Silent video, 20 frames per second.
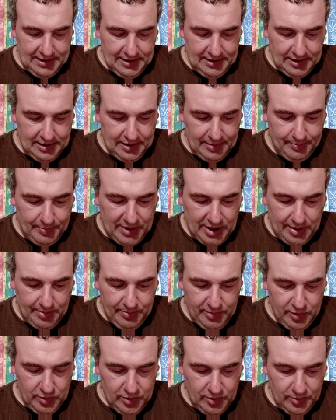
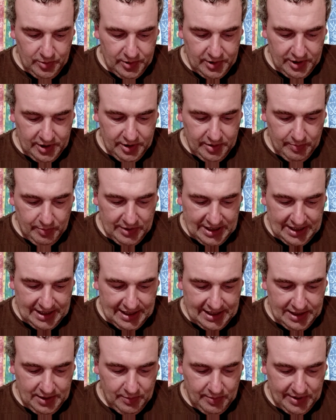hope you're all doing well
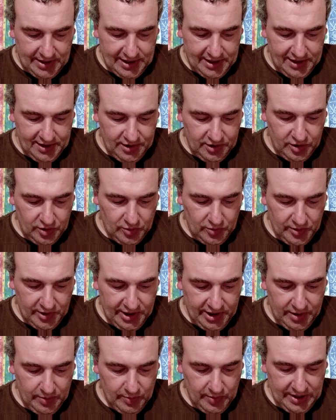anyway and
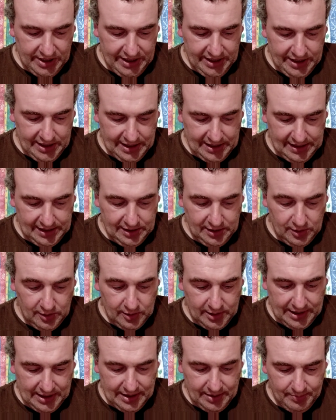enjoying your weekend.
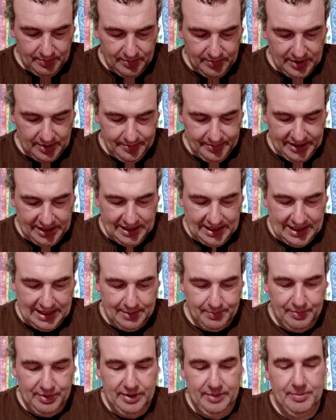I'm in a
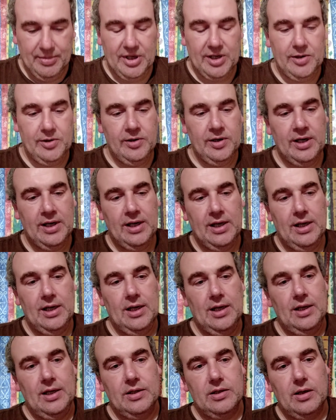happy mood.
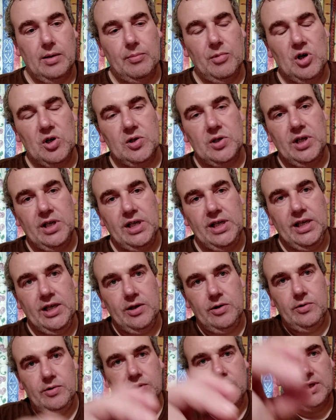So I'm not going to
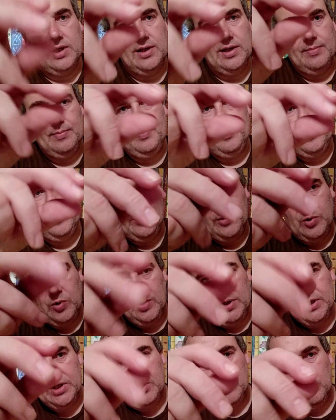use the
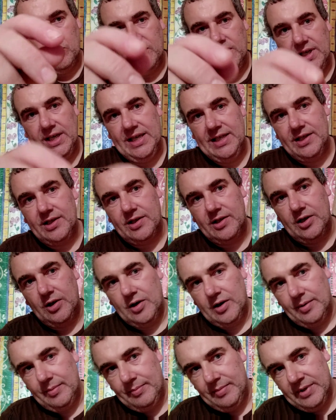twister on this
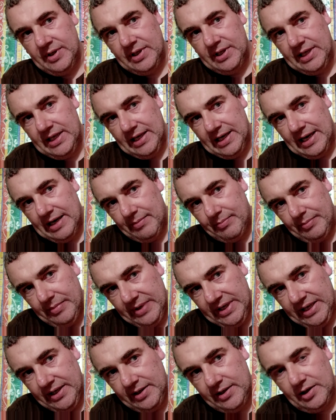time. See, I have
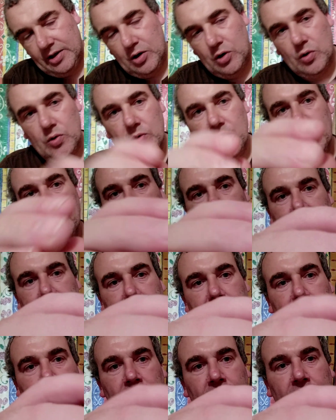my coil
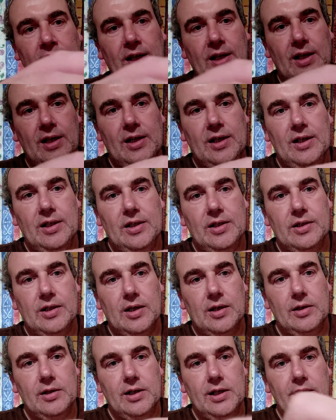in. So
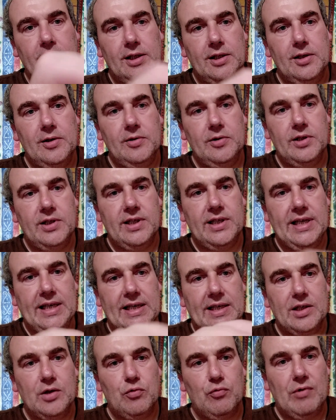I'm going to do
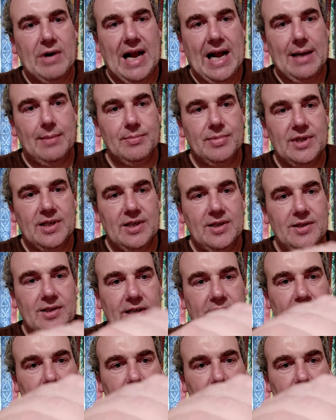6 wraps because the